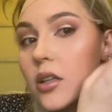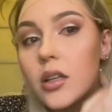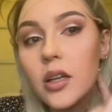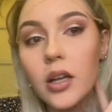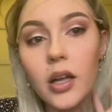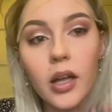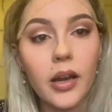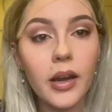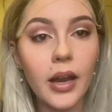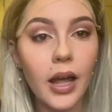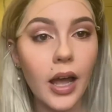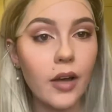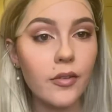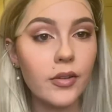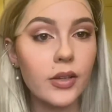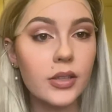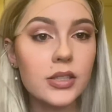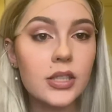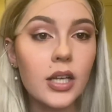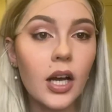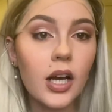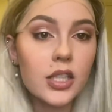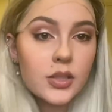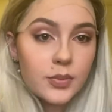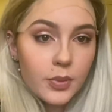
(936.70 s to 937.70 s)
and have it
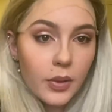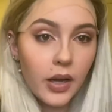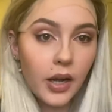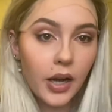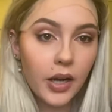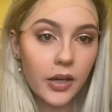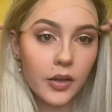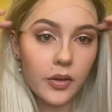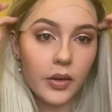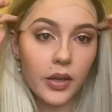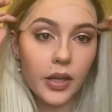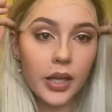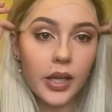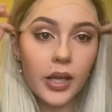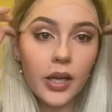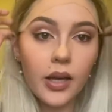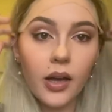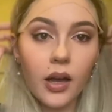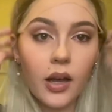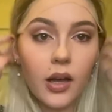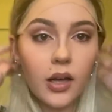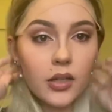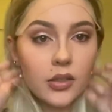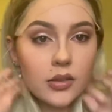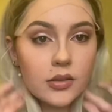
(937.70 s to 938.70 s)
tucked behind your
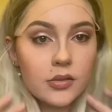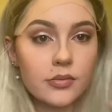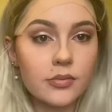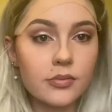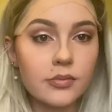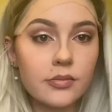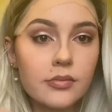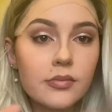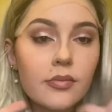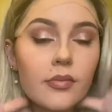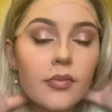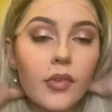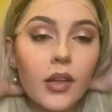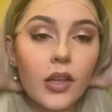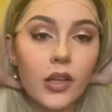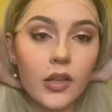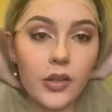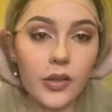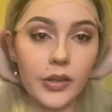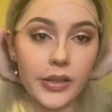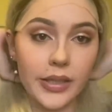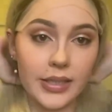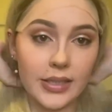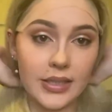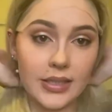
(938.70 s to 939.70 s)
ear.
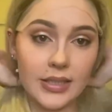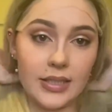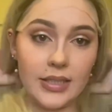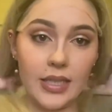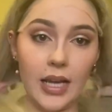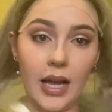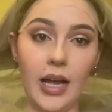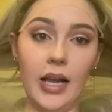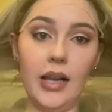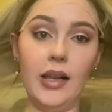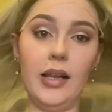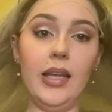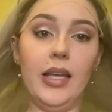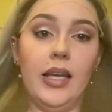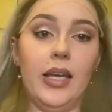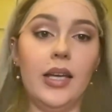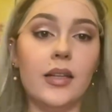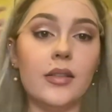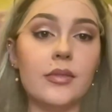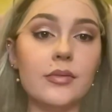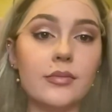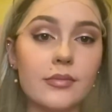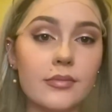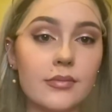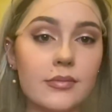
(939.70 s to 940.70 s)
You can style
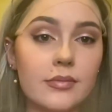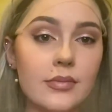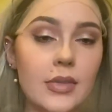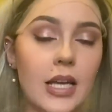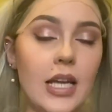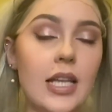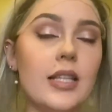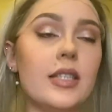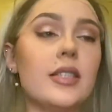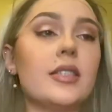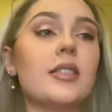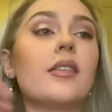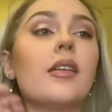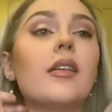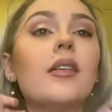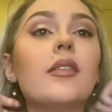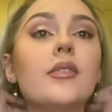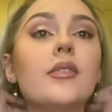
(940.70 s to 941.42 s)
it. It's